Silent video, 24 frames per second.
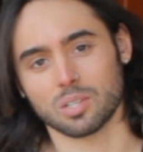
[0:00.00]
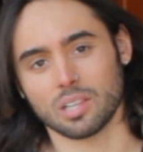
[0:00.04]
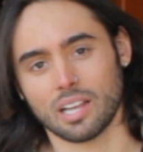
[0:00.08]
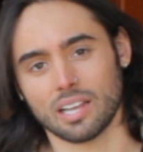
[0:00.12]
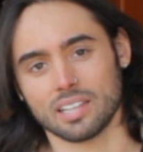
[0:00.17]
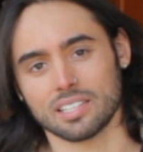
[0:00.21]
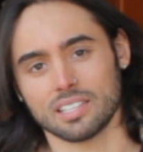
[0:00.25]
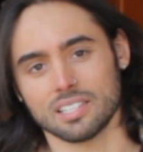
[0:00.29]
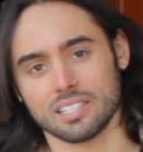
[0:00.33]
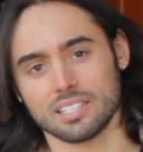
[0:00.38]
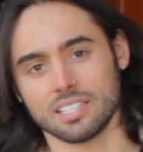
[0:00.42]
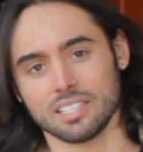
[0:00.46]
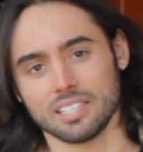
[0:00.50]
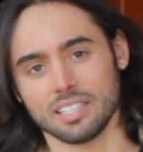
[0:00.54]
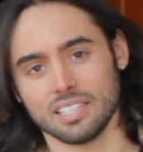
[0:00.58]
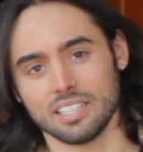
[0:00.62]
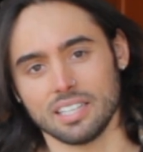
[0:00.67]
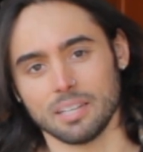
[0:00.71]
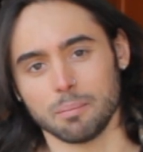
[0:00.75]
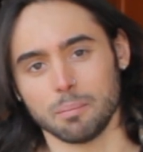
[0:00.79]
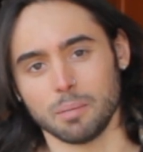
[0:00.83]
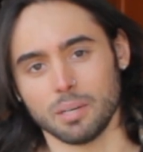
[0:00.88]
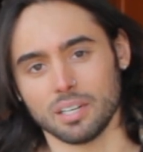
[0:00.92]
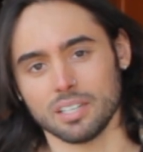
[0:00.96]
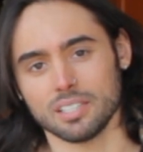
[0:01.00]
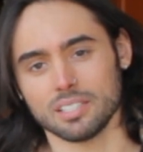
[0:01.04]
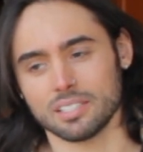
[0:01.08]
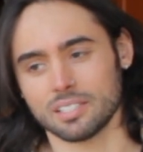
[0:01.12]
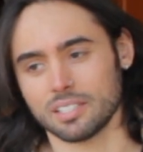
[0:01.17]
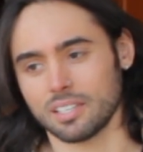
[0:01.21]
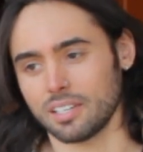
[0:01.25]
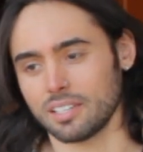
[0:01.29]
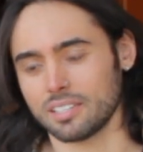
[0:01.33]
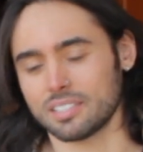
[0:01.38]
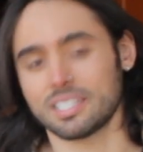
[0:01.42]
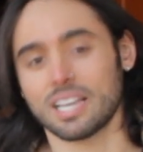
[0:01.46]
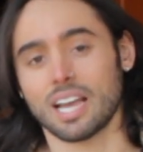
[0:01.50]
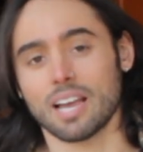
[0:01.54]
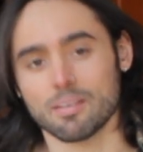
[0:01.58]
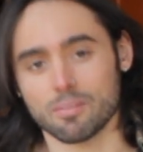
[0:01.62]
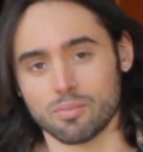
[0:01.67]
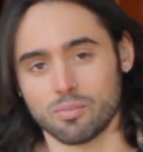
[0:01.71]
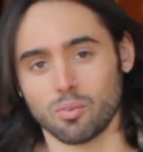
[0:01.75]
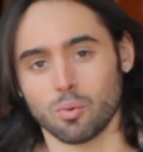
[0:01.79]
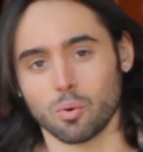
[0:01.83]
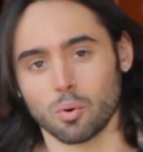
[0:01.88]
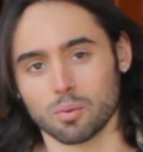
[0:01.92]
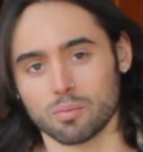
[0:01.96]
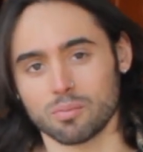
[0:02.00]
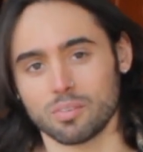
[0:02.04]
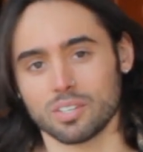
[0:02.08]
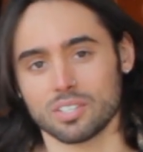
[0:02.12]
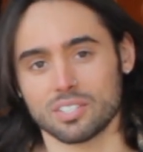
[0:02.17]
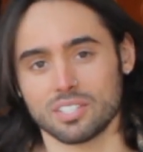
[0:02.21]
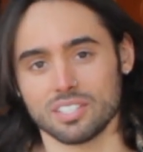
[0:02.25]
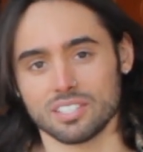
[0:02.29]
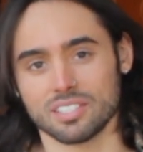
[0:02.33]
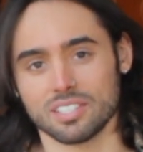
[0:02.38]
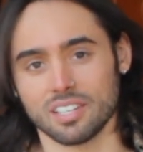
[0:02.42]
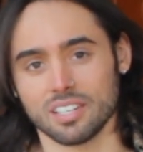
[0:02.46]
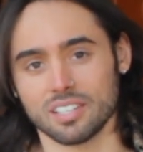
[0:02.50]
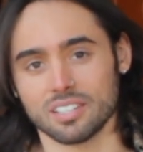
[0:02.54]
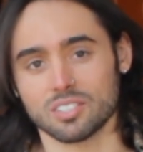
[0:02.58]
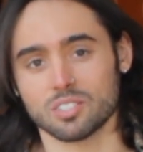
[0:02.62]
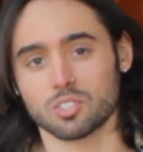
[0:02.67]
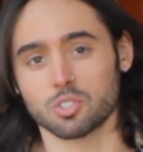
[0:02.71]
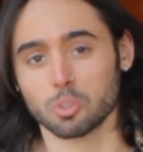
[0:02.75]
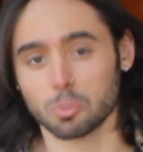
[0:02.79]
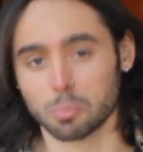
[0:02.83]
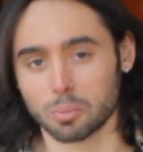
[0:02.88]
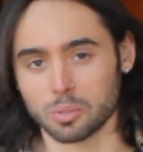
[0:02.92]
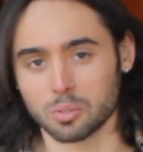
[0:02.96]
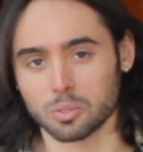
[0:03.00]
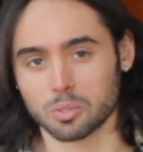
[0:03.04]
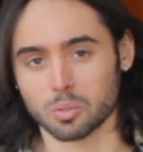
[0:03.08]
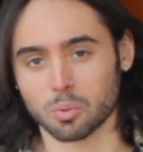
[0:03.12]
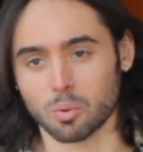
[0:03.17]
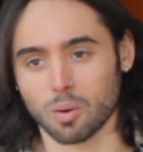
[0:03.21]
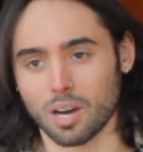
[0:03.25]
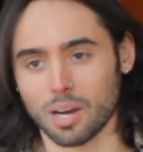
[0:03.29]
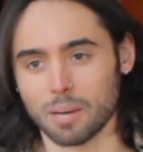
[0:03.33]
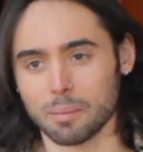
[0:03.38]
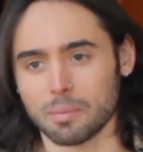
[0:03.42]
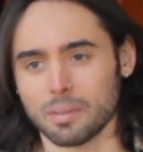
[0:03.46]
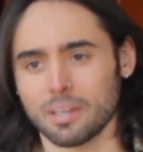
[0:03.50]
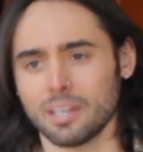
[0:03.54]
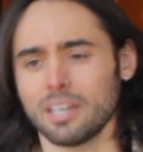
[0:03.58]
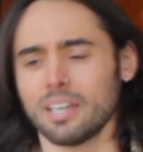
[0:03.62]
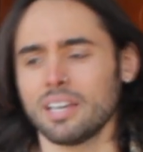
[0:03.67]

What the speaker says: would like to see in the bus, Type 4 versus a Subaru swap,